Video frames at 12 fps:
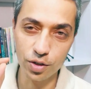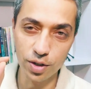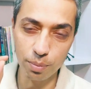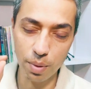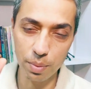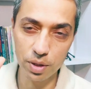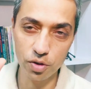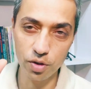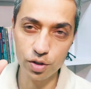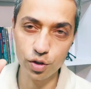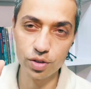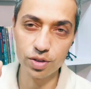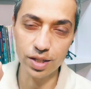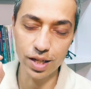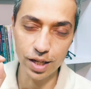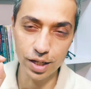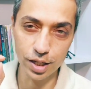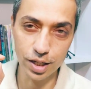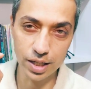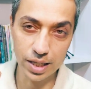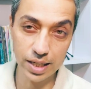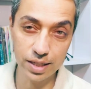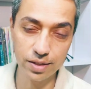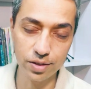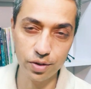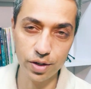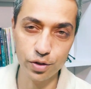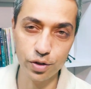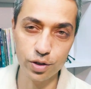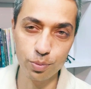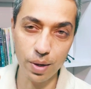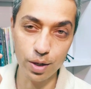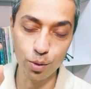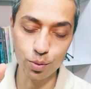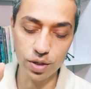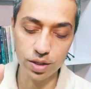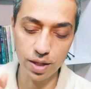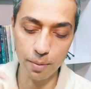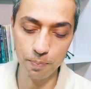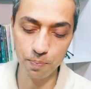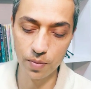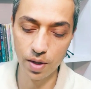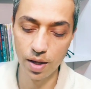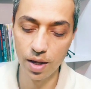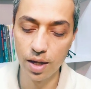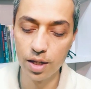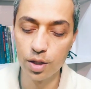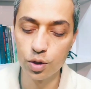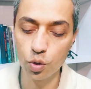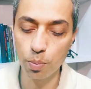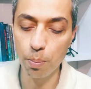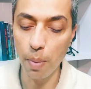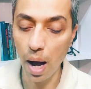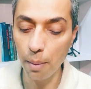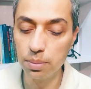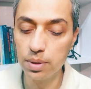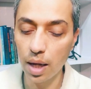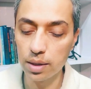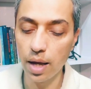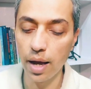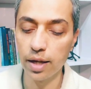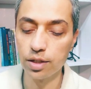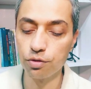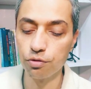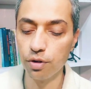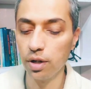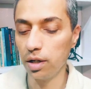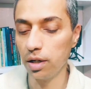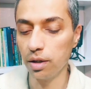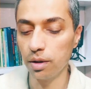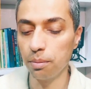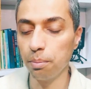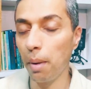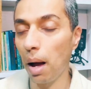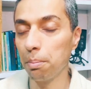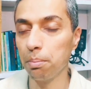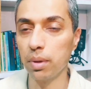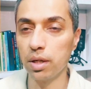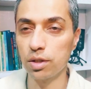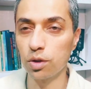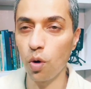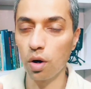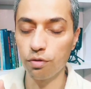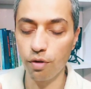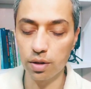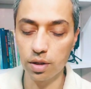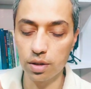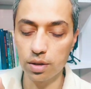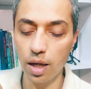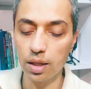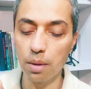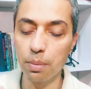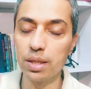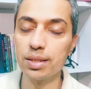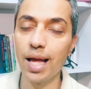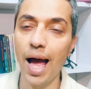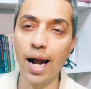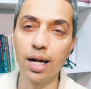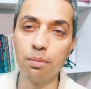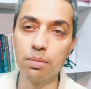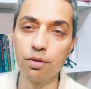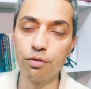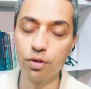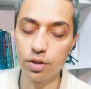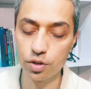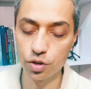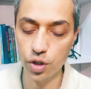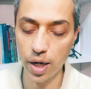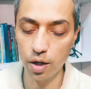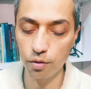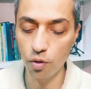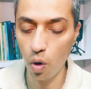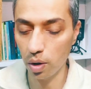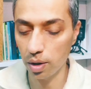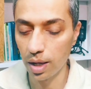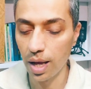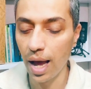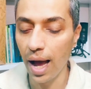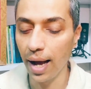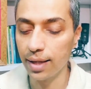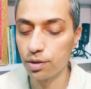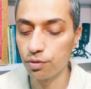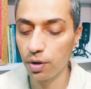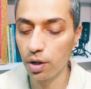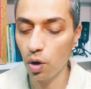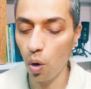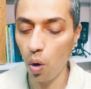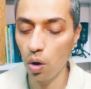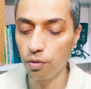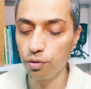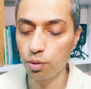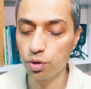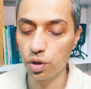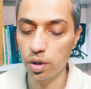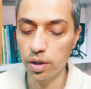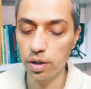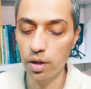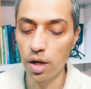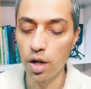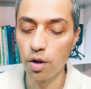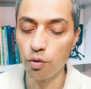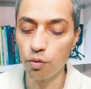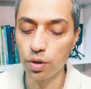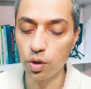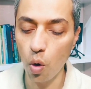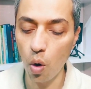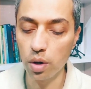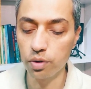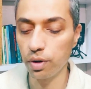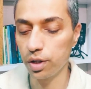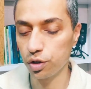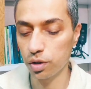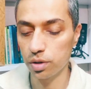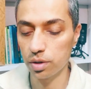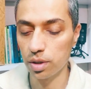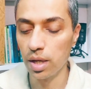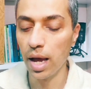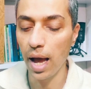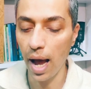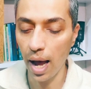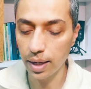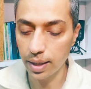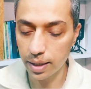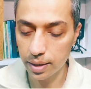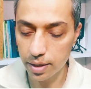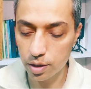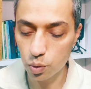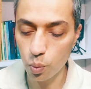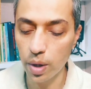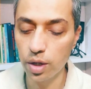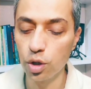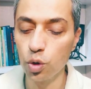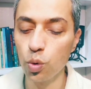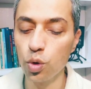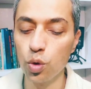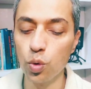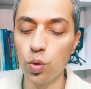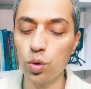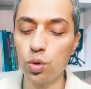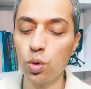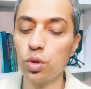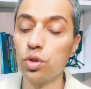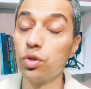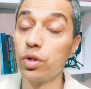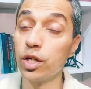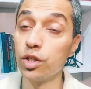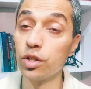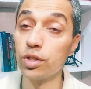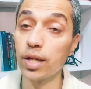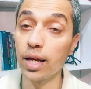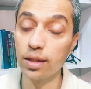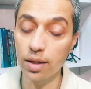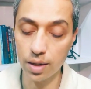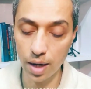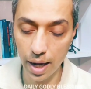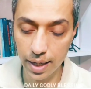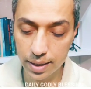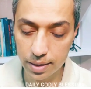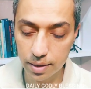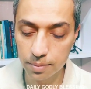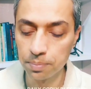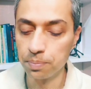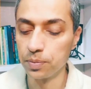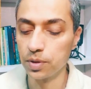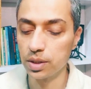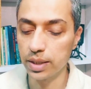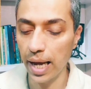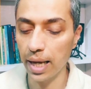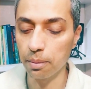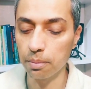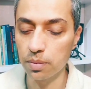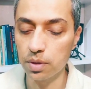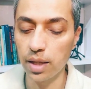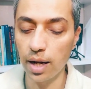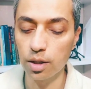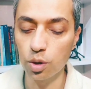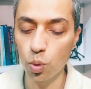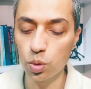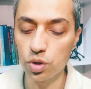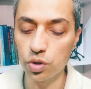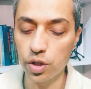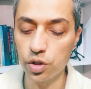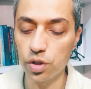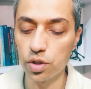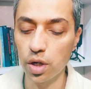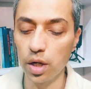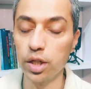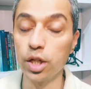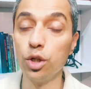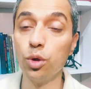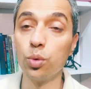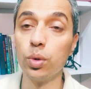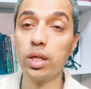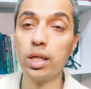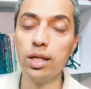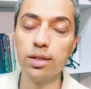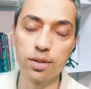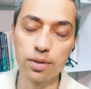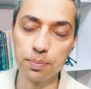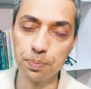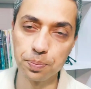Remember the treasures, increase the treasures by using them. So Bap Dada has filled, Bap means Godfather, Dada means Adam, the first child of God, has filled all of you children with all treasures. And it is when you use those treasures at the right time time that those treasures continue to increase.